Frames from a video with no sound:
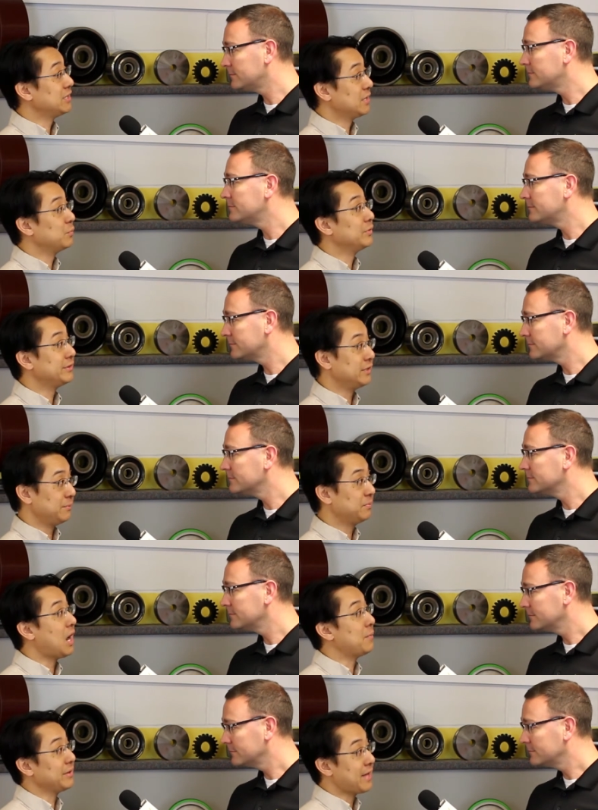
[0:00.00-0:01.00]
Speaker 1: them with the
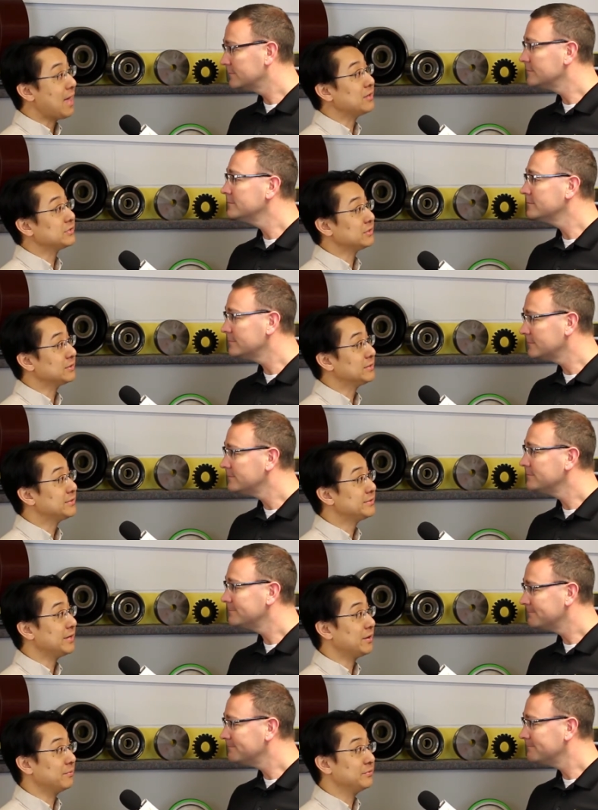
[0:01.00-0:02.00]
proper caster.
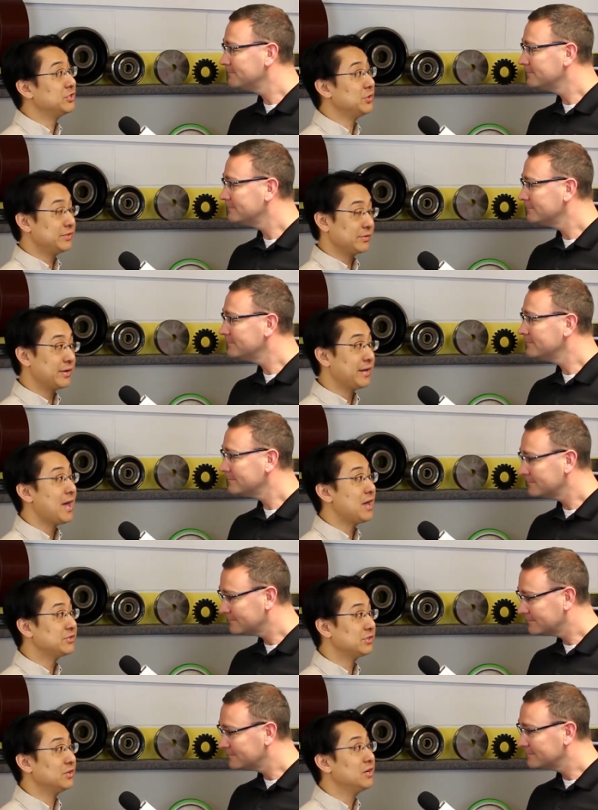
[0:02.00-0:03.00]
So choosing the right
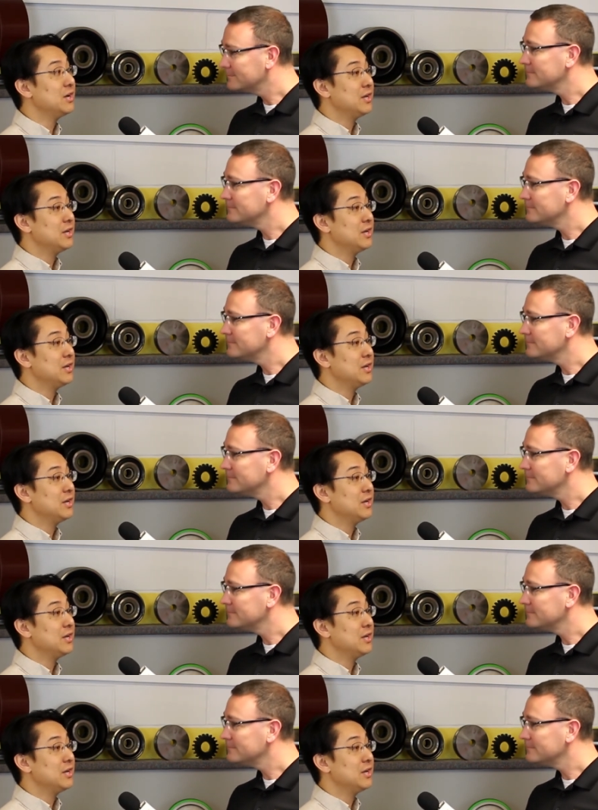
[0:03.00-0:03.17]
caster